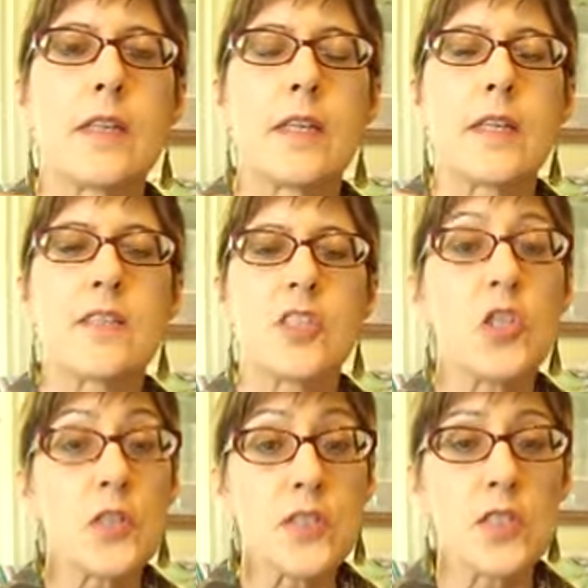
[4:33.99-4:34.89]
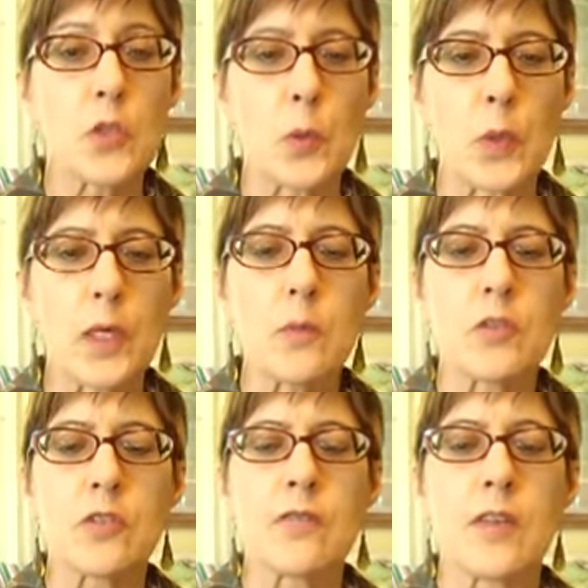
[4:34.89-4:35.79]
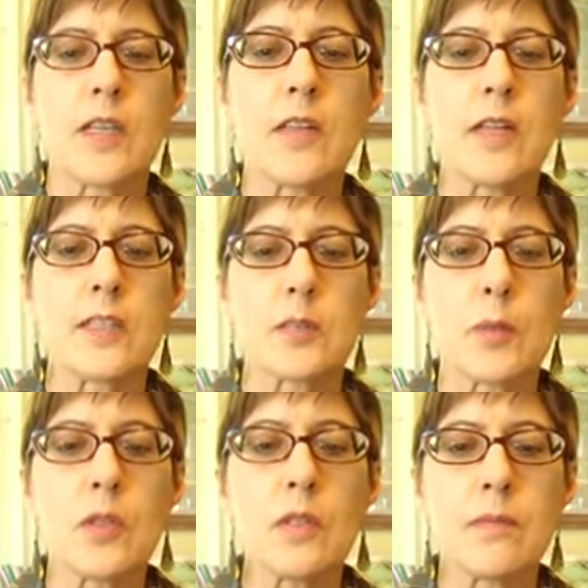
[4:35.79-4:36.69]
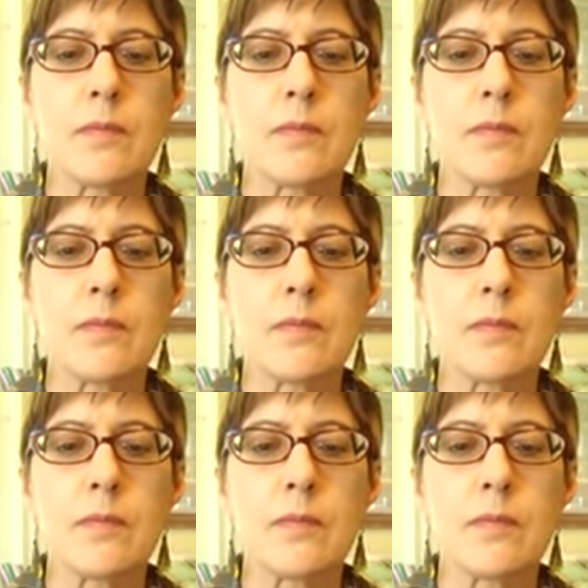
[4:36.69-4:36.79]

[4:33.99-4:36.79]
It's a Tootsie toy, which are very collectible,